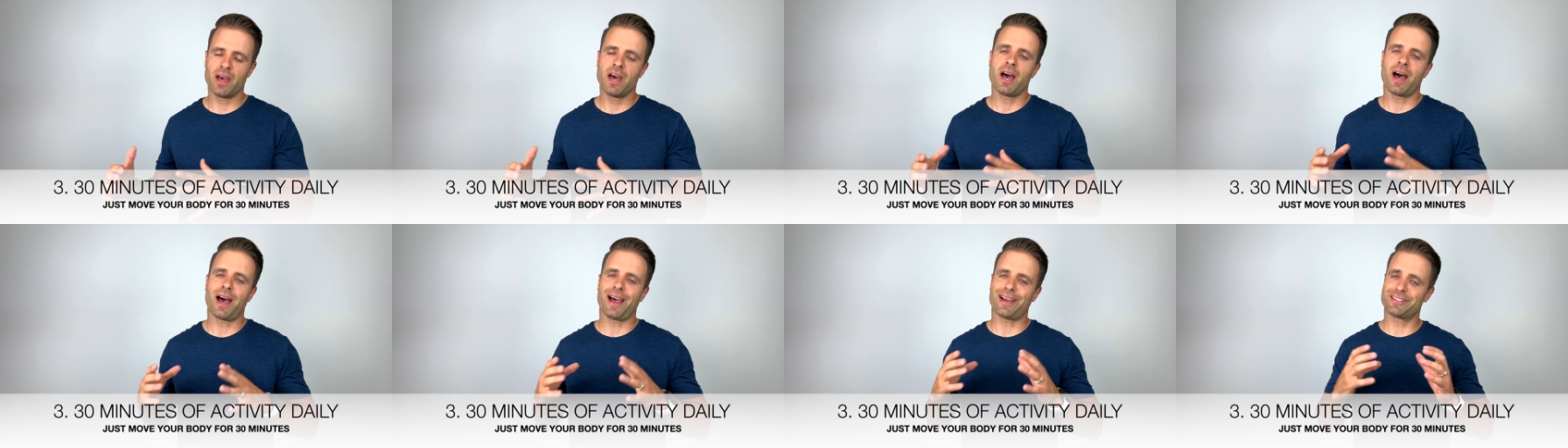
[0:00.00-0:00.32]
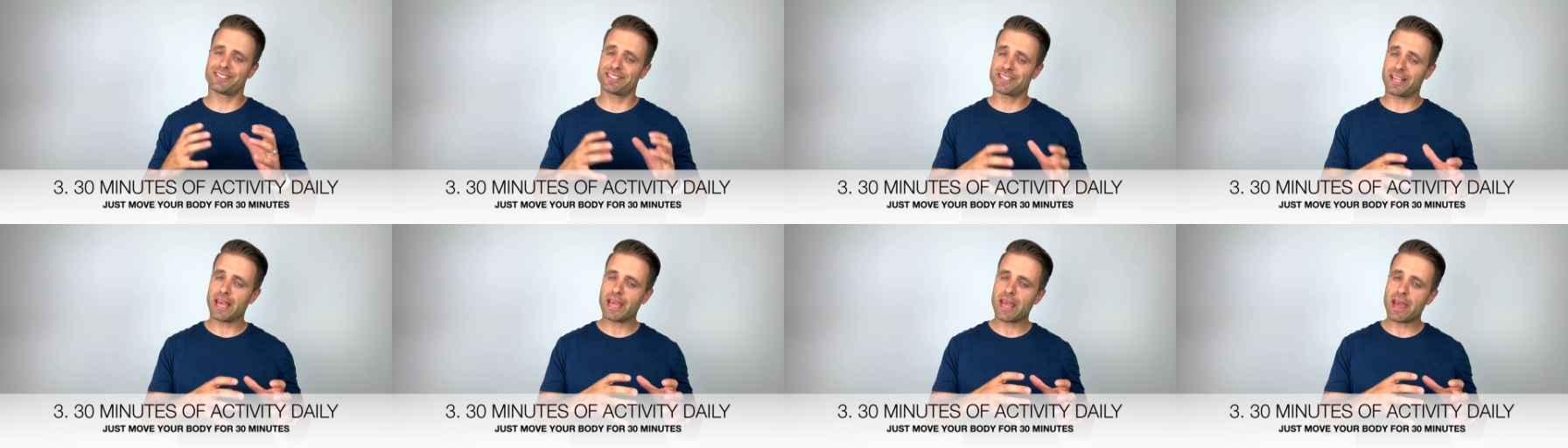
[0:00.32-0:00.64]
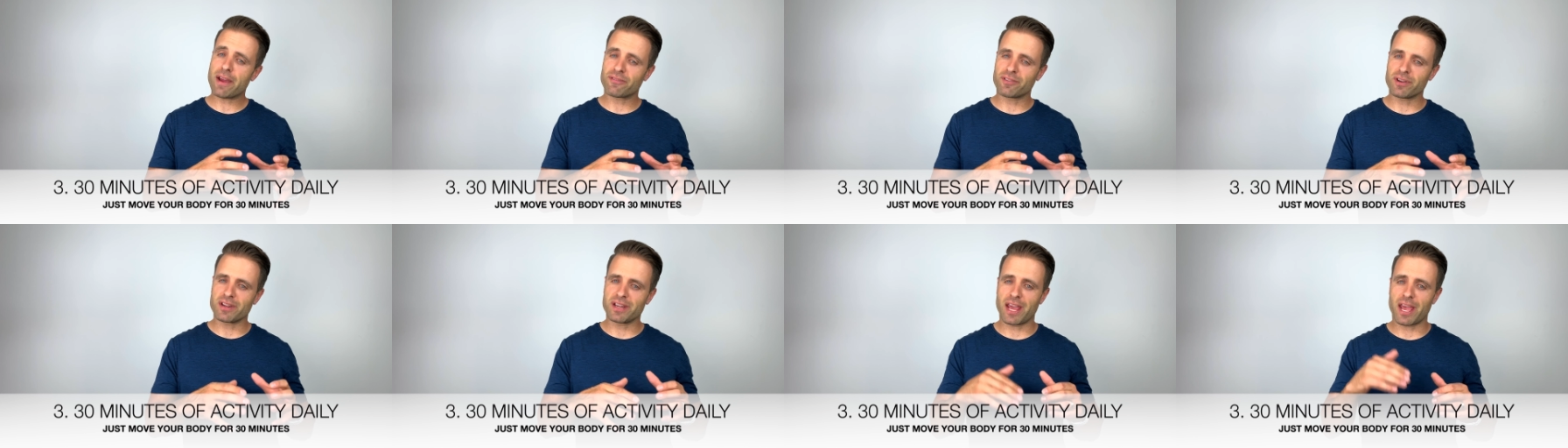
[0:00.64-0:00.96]
I say
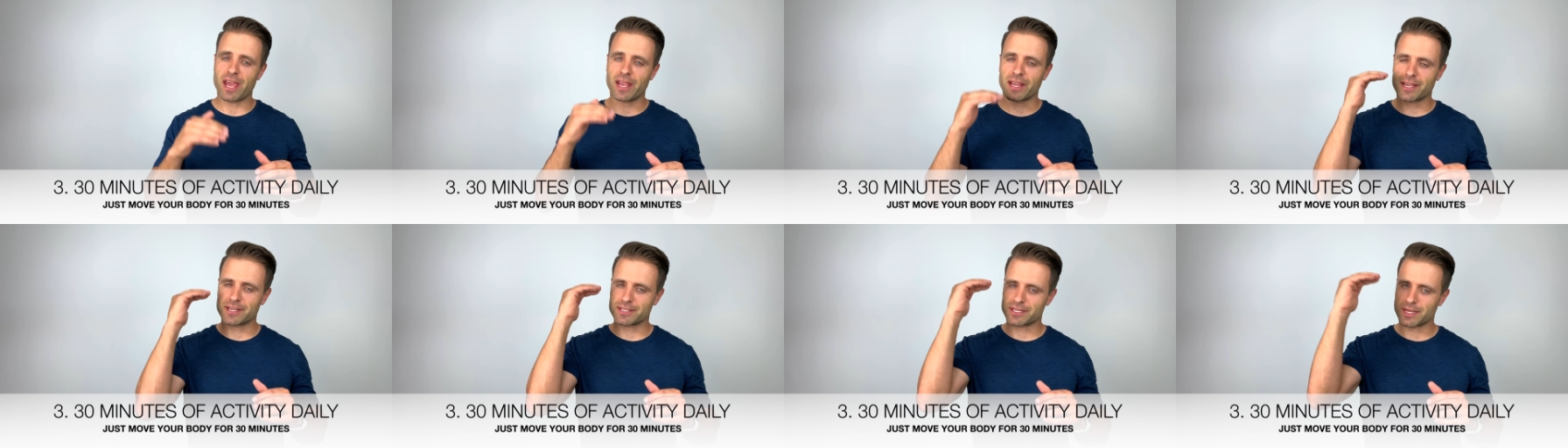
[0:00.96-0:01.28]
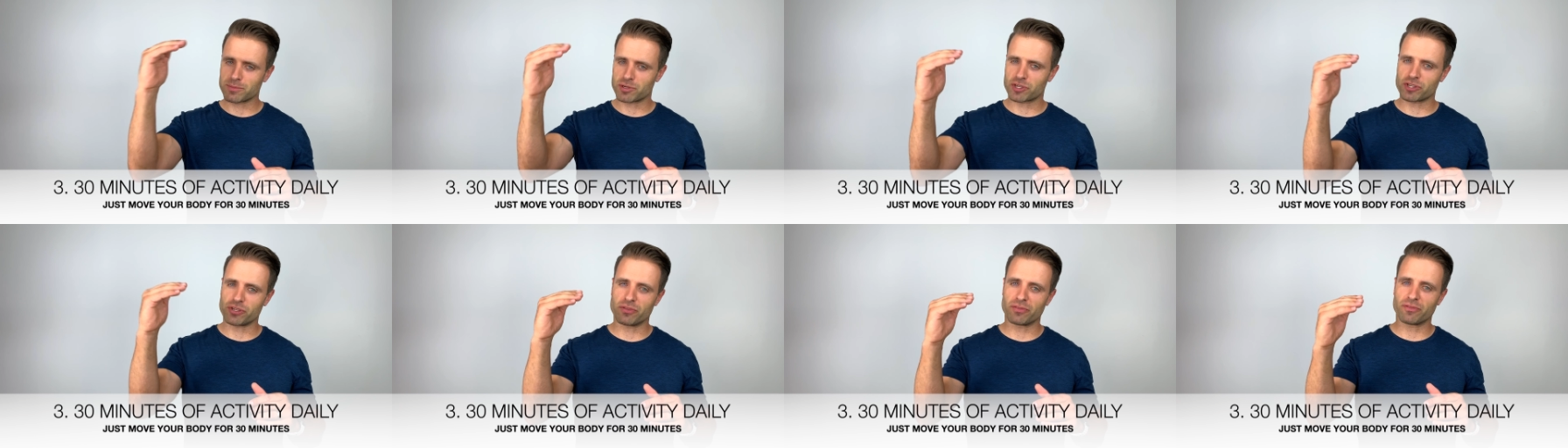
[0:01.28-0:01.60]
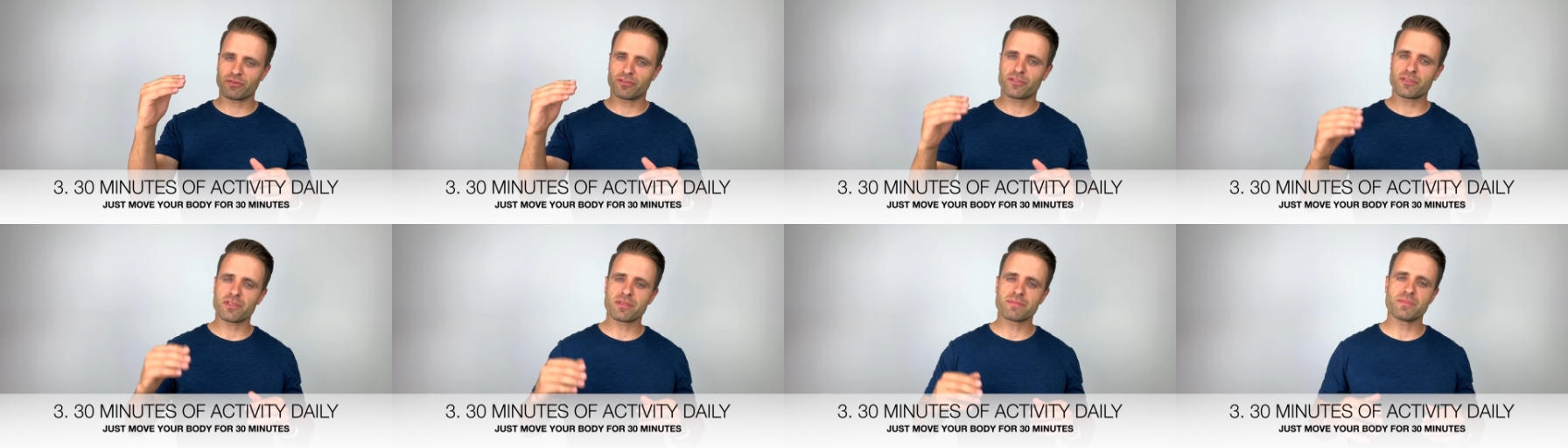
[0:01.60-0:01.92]
every day because I'm shooting
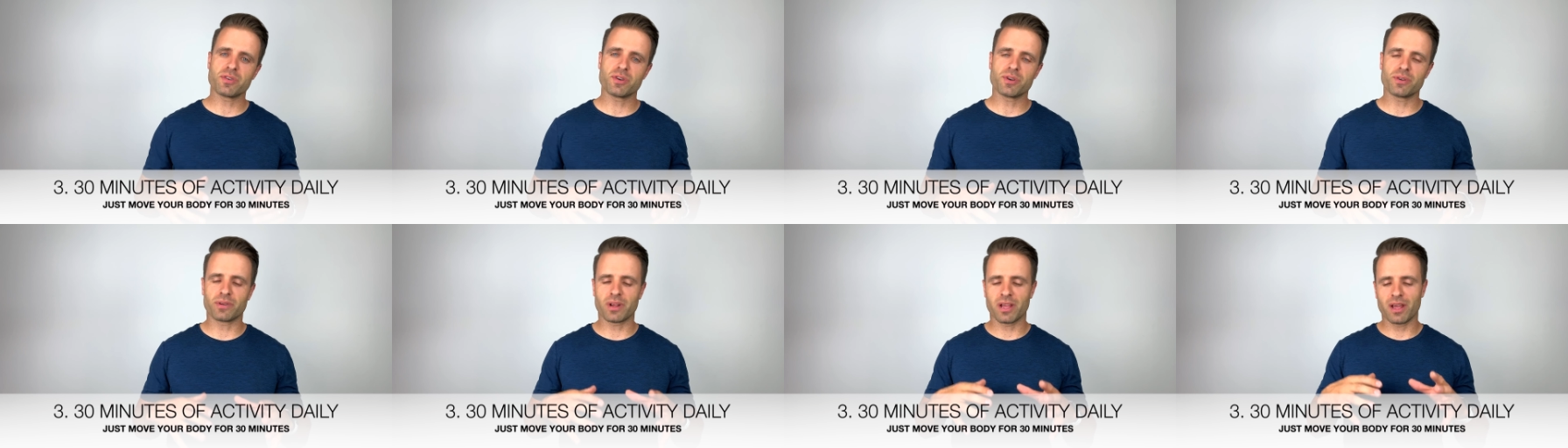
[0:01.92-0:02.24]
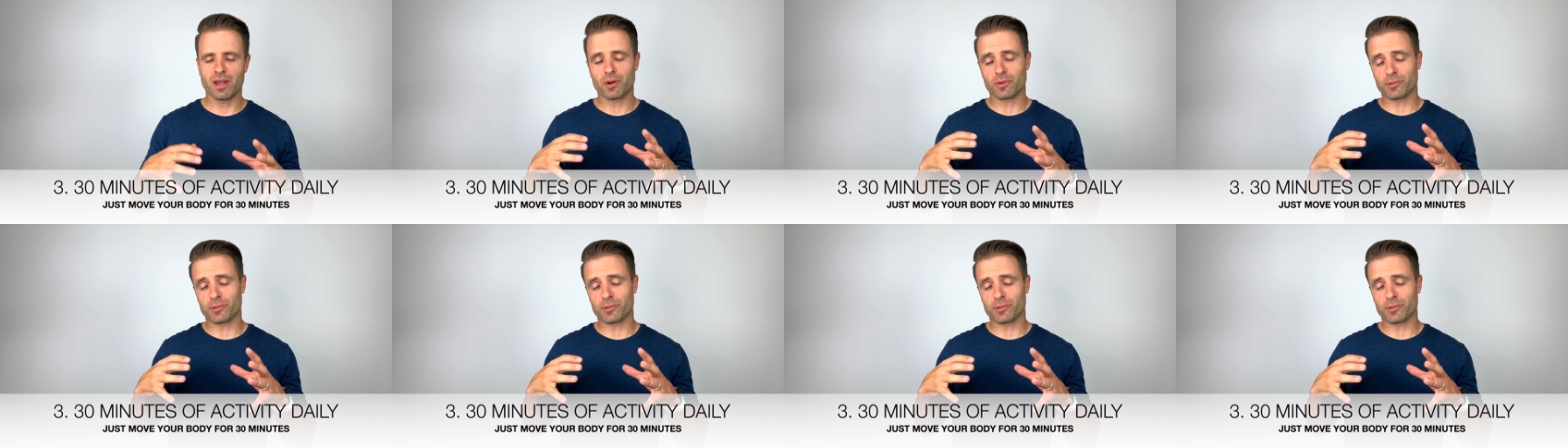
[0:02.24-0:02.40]
for the moon.